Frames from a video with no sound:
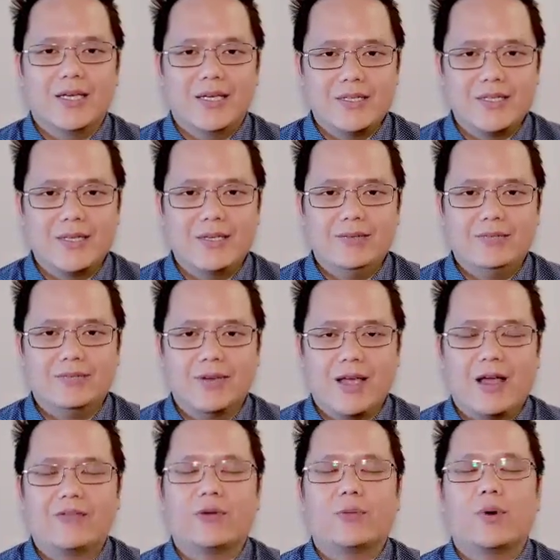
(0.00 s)
easy,
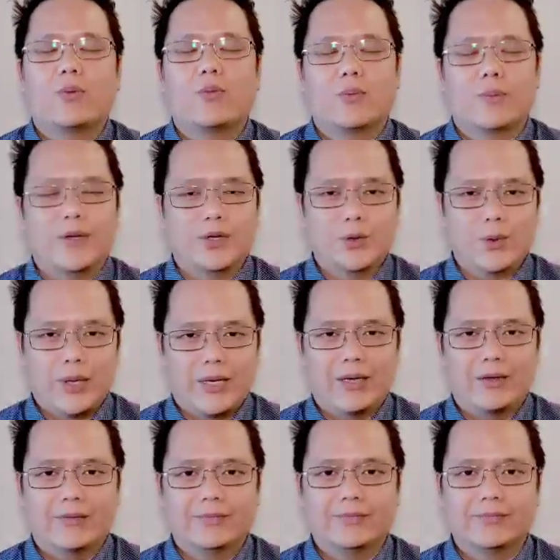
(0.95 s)
everyone will be doing
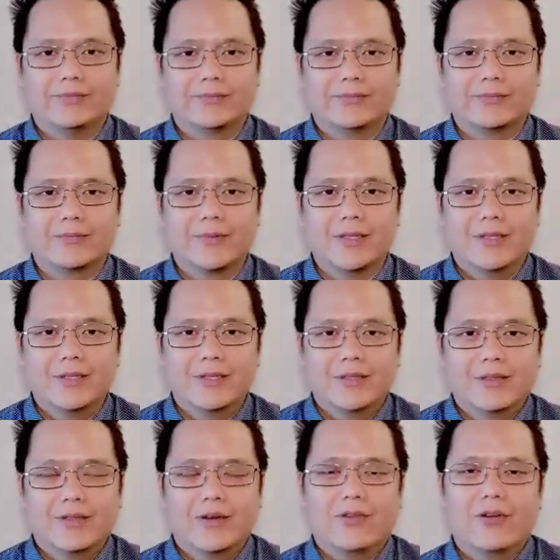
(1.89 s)
it.
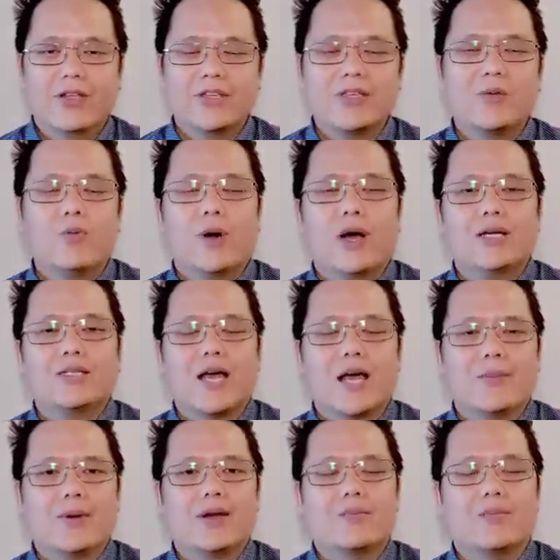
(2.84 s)
The reason why
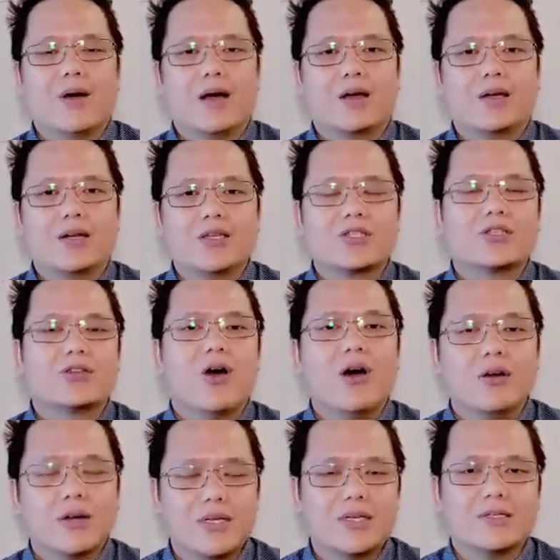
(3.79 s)
timing the market is
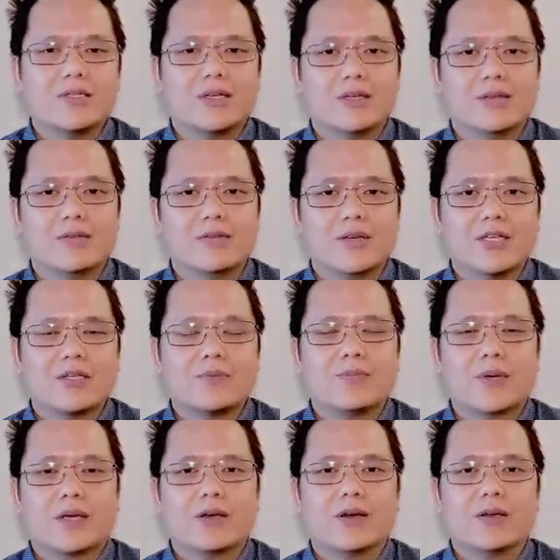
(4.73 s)
not easy is
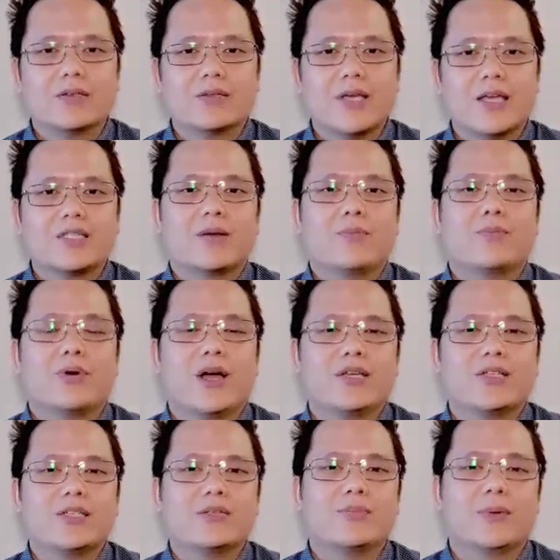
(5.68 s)
because asset
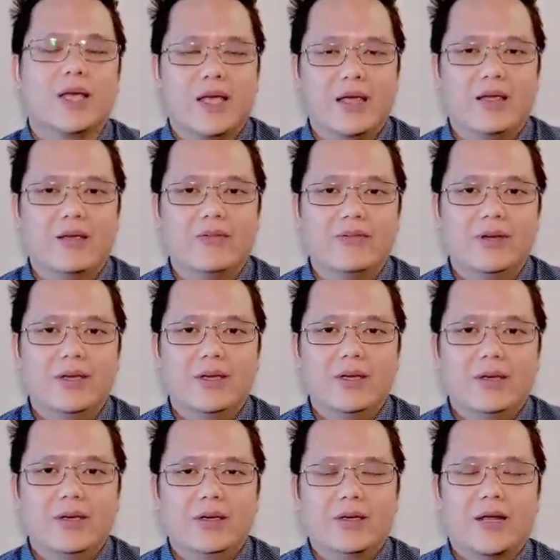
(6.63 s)
prices behave
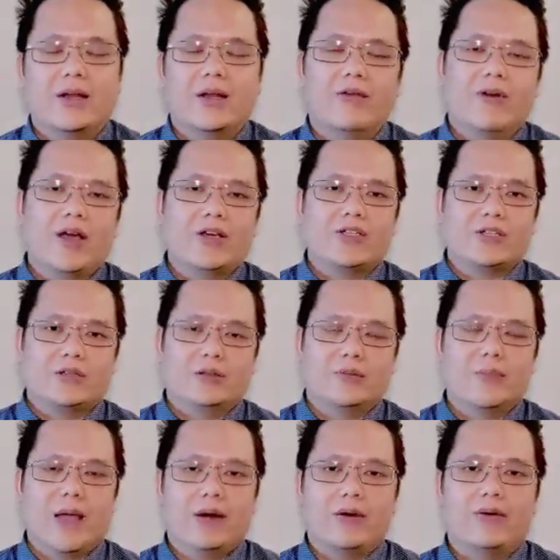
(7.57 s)
in an irrational
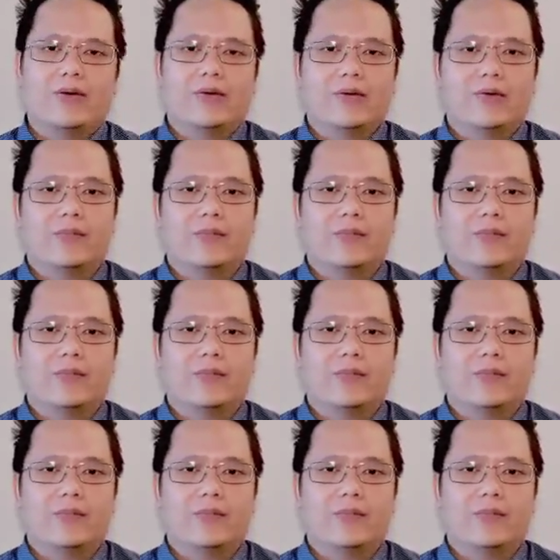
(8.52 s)
manner.